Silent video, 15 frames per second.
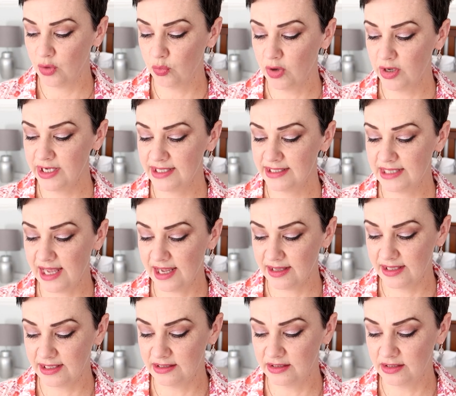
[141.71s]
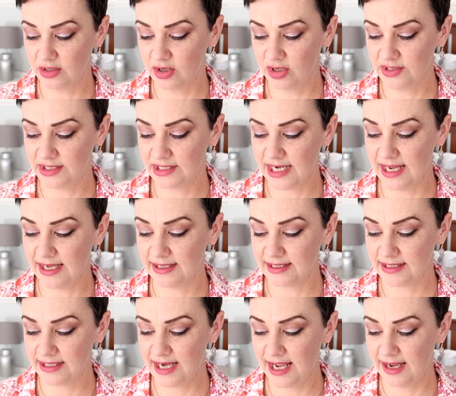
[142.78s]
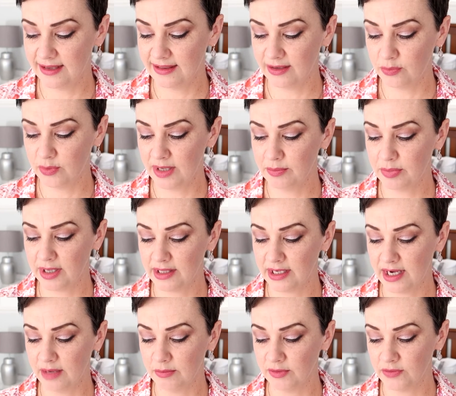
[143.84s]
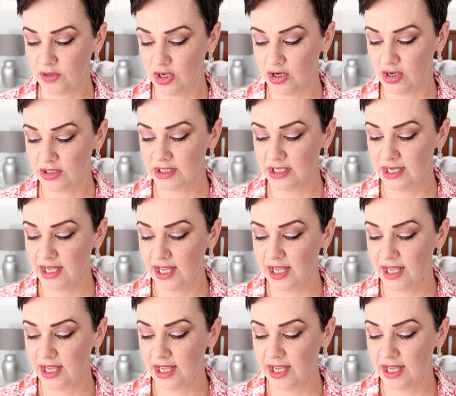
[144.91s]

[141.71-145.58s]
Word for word: What exactly did the Godslayer slay that went by the name of God?